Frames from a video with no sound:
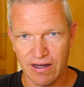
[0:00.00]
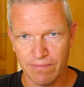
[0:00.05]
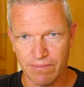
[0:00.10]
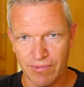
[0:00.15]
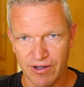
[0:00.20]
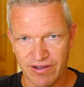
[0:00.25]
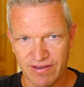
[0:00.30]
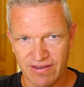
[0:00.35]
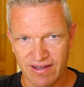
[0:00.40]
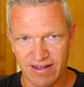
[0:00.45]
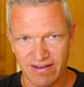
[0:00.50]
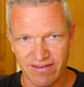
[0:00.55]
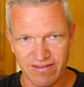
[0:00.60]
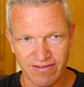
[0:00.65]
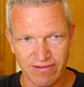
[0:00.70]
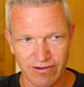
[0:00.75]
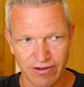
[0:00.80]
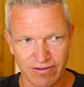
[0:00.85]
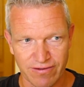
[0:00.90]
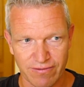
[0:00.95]
but
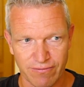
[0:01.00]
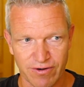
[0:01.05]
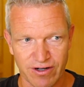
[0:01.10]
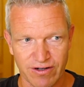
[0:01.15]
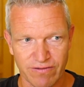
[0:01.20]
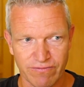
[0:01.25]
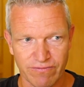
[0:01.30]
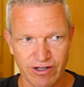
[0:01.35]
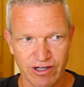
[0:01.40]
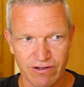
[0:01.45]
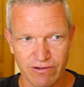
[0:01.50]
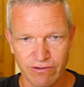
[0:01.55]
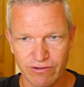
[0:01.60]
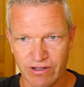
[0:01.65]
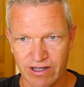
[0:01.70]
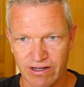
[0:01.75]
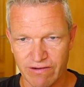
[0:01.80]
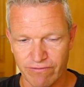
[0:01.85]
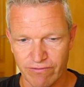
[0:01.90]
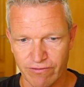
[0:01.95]
that's not the one we are
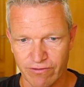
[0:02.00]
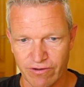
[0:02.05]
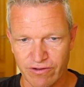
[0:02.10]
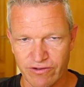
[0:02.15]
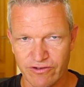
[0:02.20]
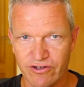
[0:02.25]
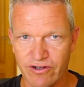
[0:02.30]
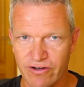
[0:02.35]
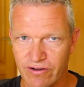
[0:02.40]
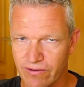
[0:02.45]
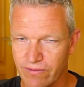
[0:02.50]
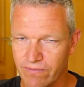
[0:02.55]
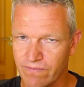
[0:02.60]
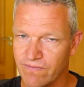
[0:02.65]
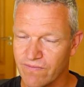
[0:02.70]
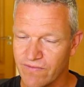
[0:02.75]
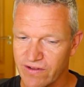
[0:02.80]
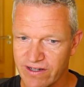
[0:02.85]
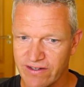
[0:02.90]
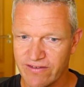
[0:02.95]
looking for. So
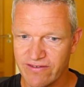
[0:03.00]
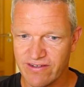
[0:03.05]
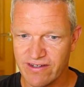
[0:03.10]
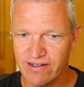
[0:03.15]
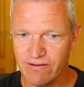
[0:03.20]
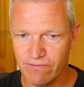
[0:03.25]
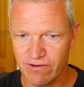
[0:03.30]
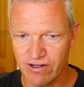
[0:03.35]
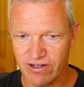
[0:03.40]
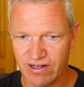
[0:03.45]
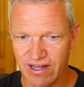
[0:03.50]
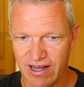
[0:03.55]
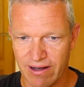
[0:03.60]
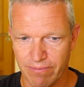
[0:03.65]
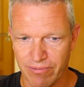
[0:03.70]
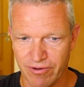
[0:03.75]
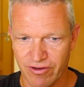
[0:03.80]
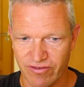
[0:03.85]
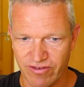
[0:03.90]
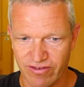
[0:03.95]
let's see what
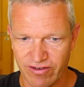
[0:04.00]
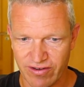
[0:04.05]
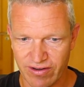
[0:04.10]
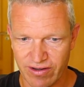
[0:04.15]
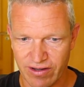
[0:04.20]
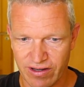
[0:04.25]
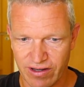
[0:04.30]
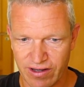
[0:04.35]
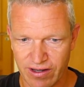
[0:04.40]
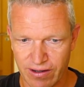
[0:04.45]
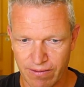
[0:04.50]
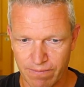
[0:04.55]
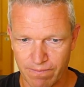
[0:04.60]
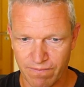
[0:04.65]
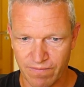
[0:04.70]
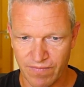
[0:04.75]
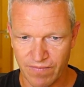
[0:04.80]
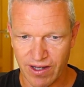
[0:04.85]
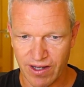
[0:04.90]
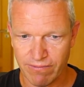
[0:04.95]
happens.
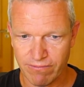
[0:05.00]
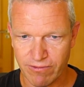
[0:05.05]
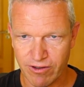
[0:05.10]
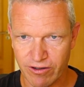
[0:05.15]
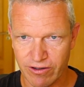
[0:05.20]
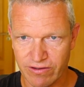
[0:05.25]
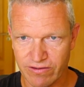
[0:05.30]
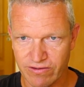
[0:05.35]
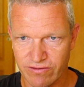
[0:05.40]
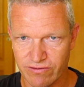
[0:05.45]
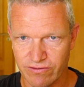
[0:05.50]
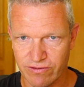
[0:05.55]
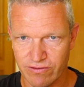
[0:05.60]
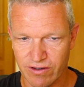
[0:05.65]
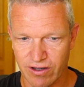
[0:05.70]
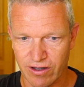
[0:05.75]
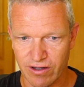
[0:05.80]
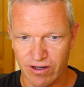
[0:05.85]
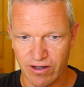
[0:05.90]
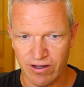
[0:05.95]
I'm going
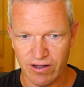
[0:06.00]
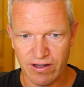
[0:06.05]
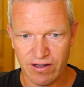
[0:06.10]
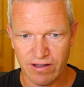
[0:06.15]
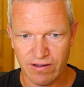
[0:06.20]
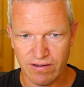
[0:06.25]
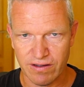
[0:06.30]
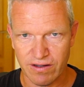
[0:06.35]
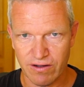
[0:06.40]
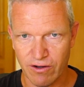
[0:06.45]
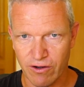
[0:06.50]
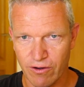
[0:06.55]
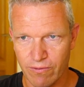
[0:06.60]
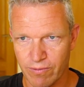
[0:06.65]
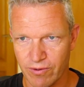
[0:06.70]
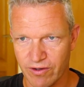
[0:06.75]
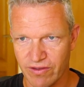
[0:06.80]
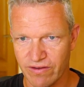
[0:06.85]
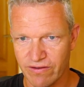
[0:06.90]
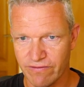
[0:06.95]
to
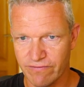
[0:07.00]
open